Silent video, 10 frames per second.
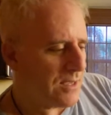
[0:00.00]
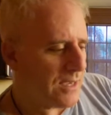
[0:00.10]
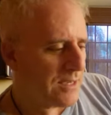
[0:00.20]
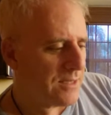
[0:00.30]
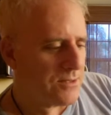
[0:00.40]

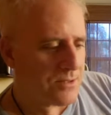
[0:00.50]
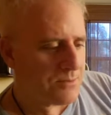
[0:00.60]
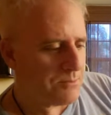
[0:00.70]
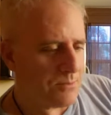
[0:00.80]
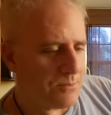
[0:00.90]
I can just
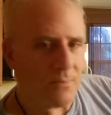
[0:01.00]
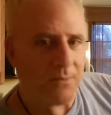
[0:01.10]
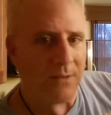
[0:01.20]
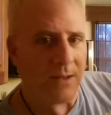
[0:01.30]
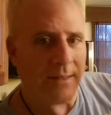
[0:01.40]

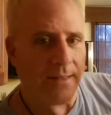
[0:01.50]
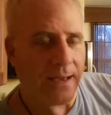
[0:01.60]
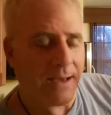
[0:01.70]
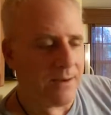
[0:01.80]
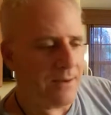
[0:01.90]
like
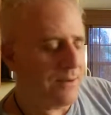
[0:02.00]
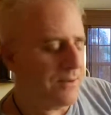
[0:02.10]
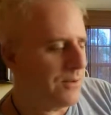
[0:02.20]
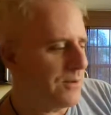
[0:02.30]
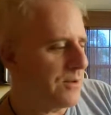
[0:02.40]
that
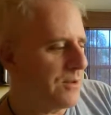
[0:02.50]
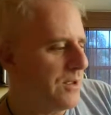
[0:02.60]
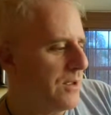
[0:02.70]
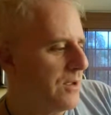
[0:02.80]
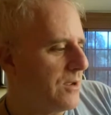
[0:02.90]

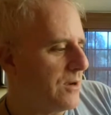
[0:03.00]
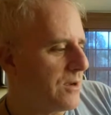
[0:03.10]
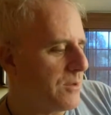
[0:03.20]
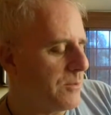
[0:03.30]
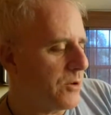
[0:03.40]

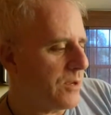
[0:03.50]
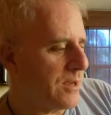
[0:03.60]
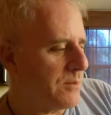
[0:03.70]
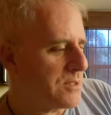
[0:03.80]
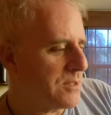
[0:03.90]

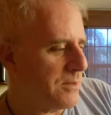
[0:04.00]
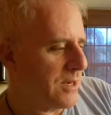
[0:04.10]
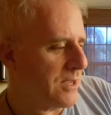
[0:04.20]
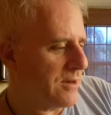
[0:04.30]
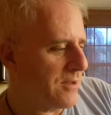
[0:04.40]
communicate with
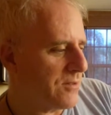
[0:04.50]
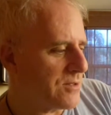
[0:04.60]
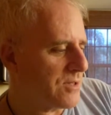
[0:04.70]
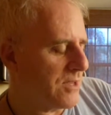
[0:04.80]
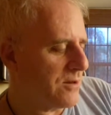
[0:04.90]
somebody on the other
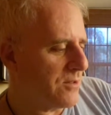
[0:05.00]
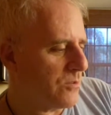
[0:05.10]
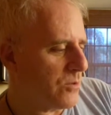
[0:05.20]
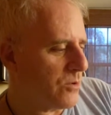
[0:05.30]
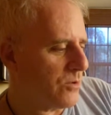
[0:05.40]
side of the
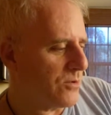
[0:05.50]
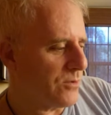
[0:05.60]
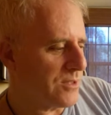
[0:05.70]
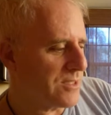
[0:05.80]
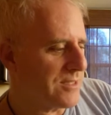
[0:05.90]
world or
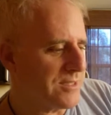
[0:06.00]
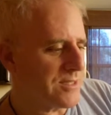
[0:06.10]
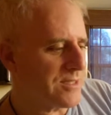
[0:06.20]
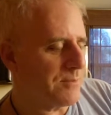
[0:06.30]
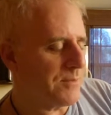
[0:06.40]
listen to
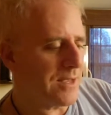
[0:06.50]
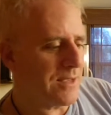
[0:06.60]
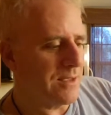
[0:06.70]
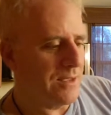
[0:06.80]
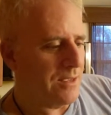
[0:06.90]

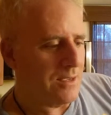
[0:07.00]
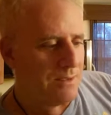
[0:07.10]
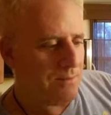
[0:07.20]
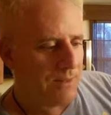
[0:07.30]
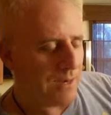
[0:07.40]
something
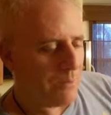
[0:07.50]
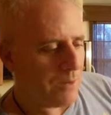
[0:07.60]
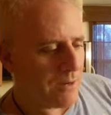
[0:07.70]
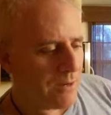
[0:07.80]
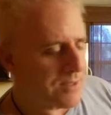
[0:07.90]
that I
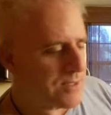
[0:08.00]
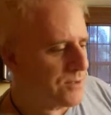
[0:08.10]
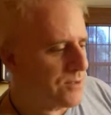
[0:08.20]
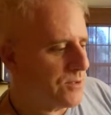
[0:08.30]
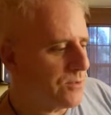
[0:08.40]
want to listen
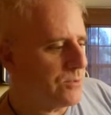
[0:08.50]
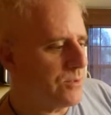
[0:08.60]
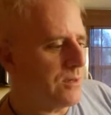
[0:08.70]
to